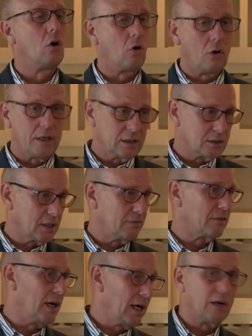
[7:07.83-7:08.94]
Or he can say,
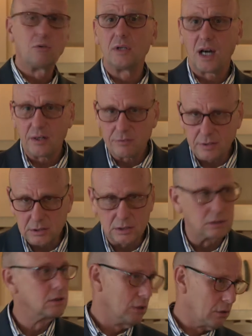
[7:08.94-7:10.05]
fine, I will not fix
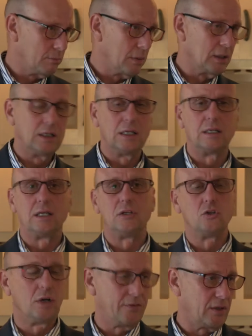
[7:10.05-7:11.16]
it, you know, but, and then
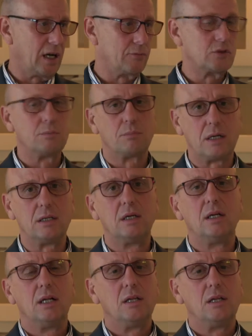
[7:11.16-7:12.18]
you have the option, but